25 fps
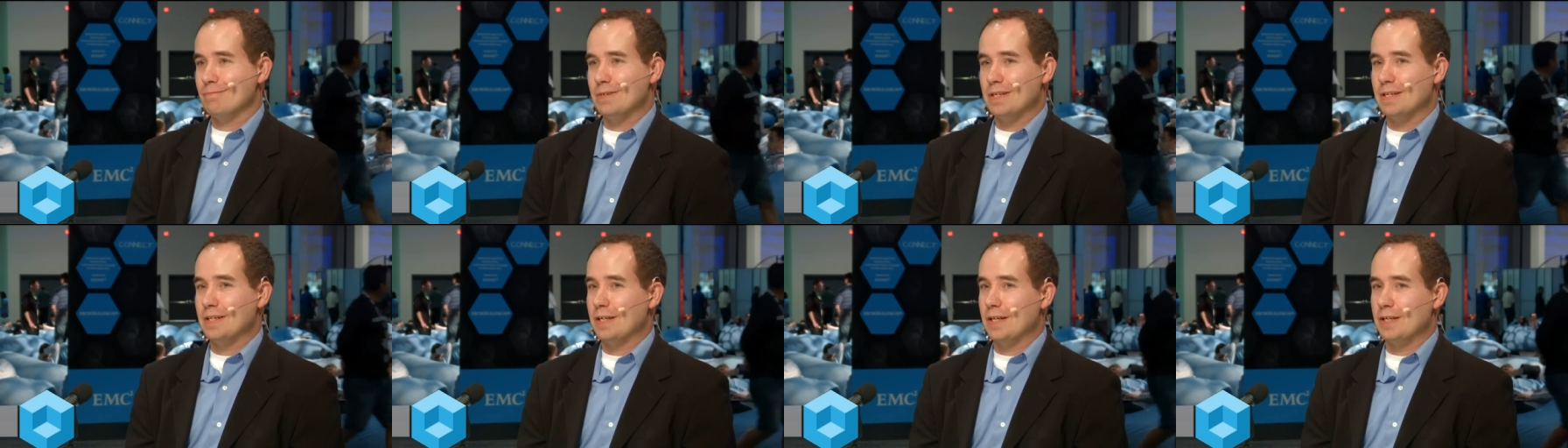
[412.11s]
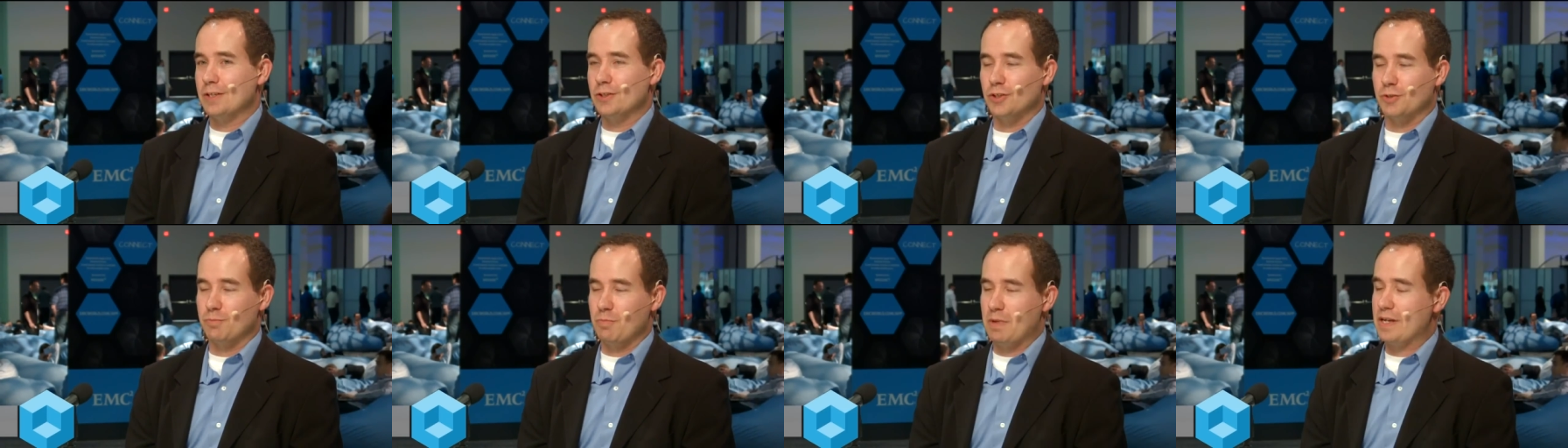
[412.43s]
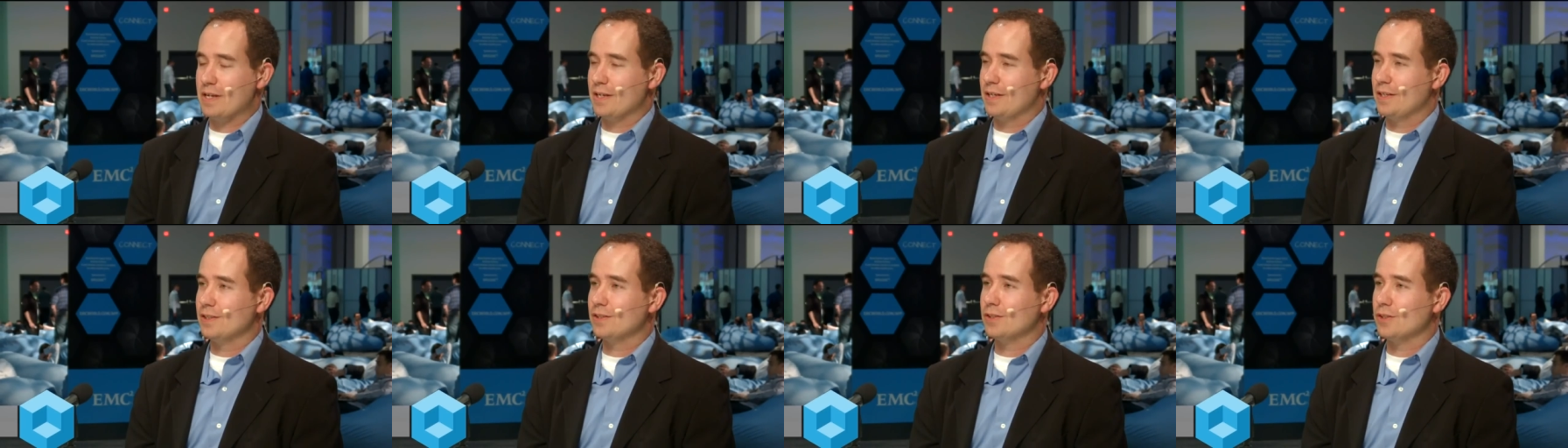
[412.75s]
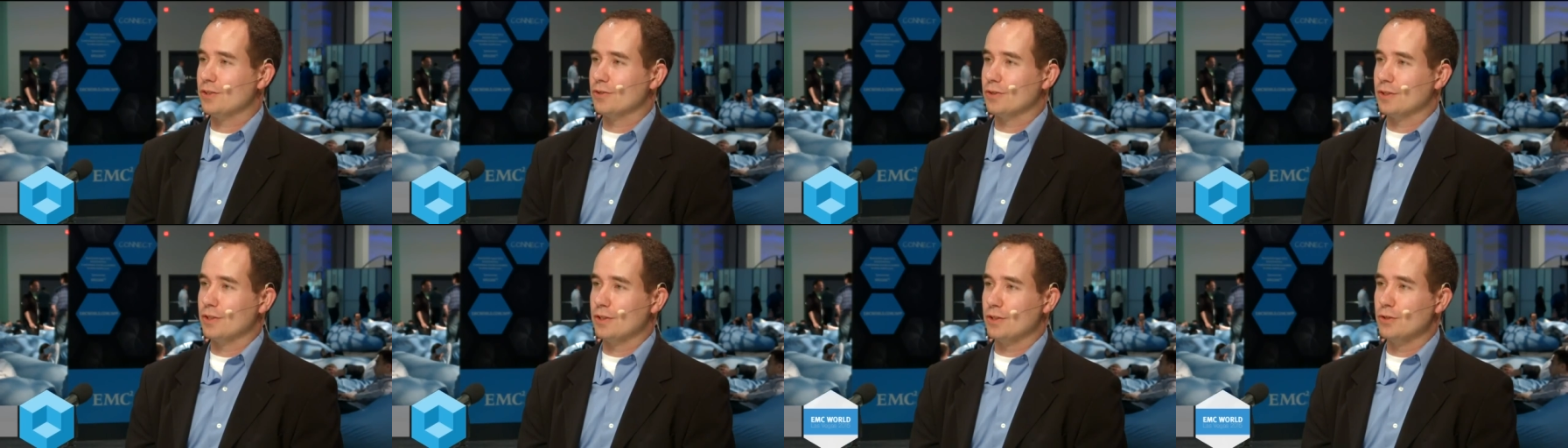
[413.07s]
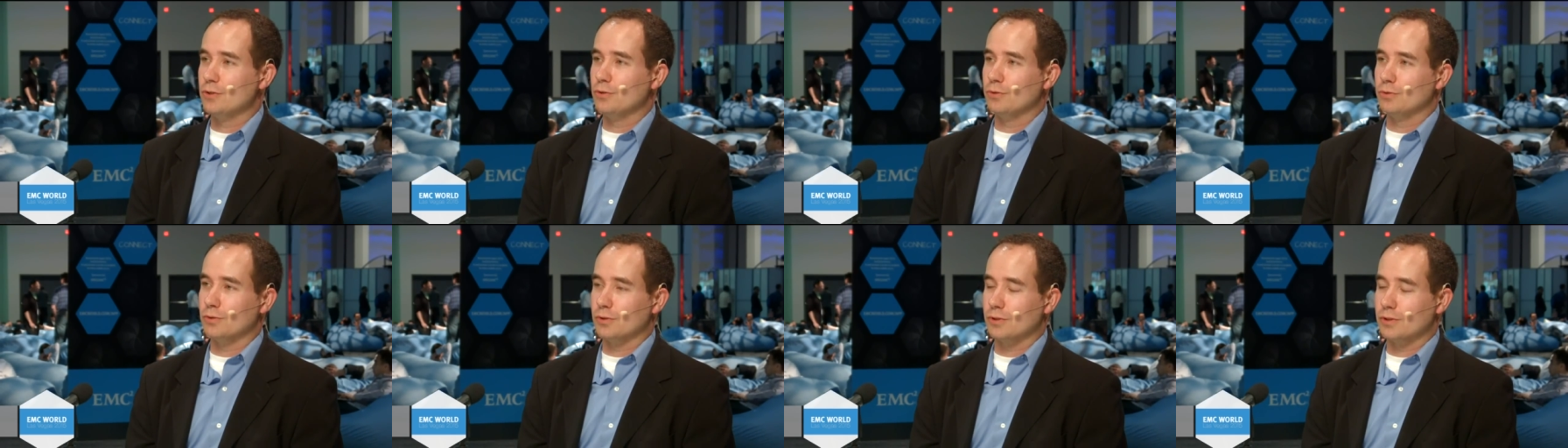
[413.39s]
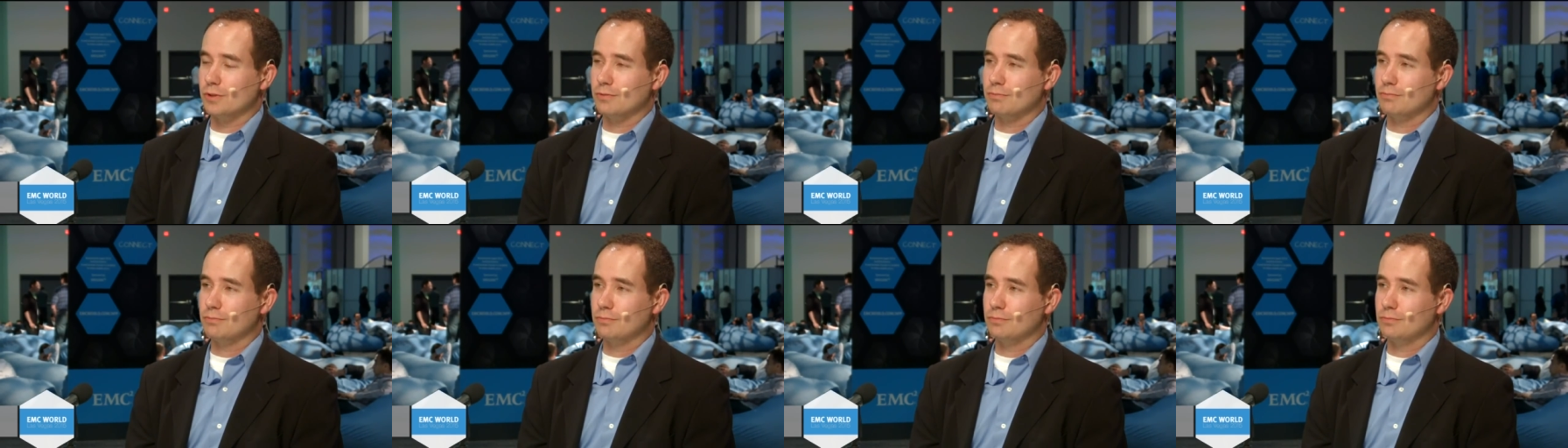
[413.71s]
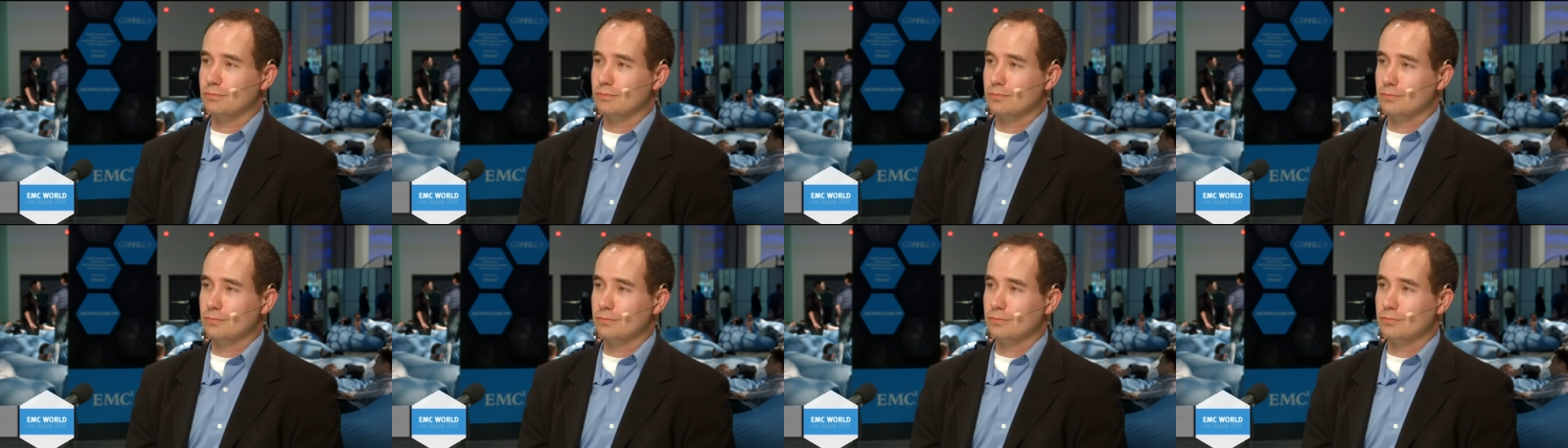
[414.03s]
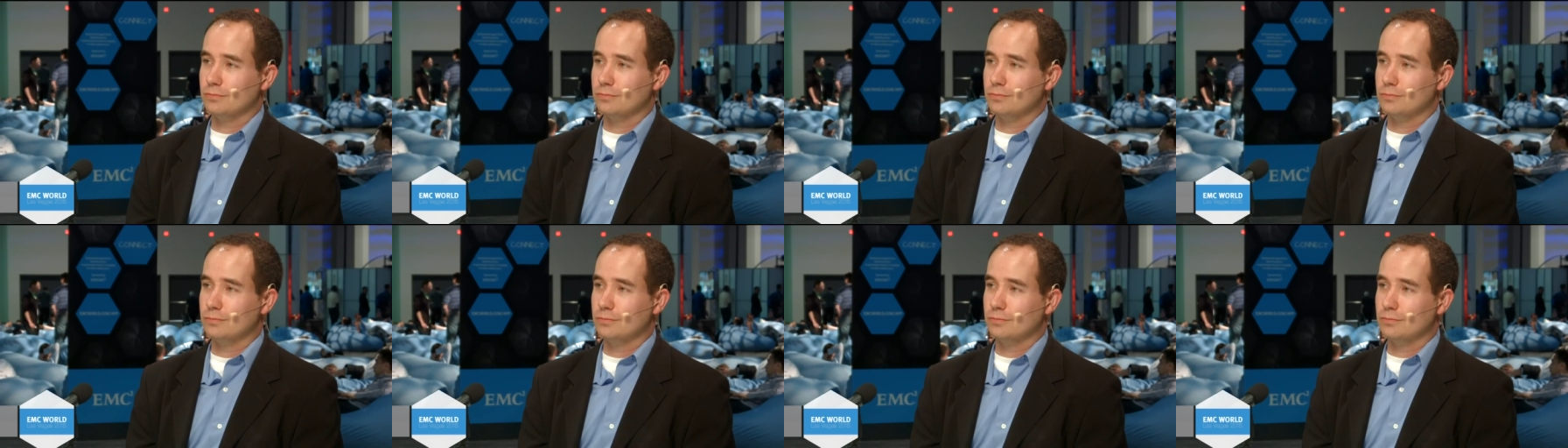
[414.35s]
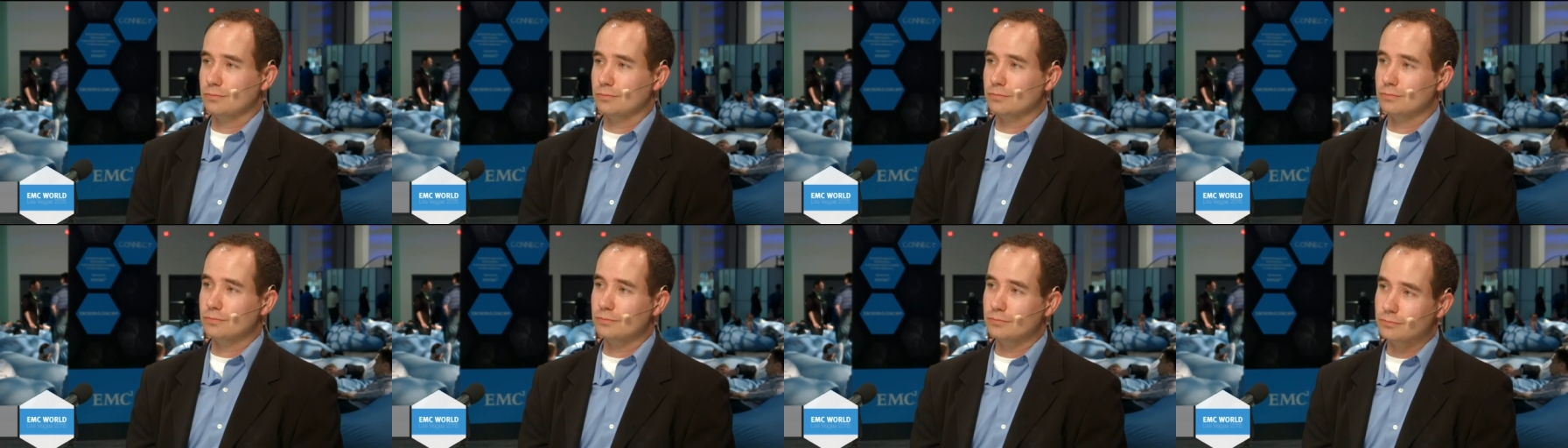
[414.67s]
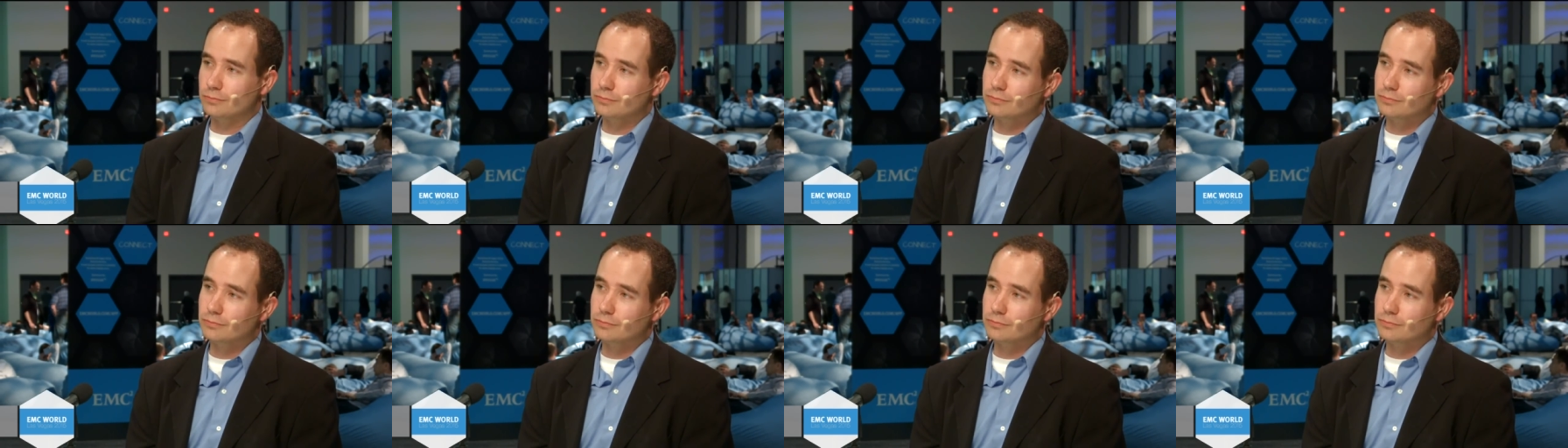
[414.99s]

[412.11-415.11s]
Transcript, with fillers: and just make it easier to use. so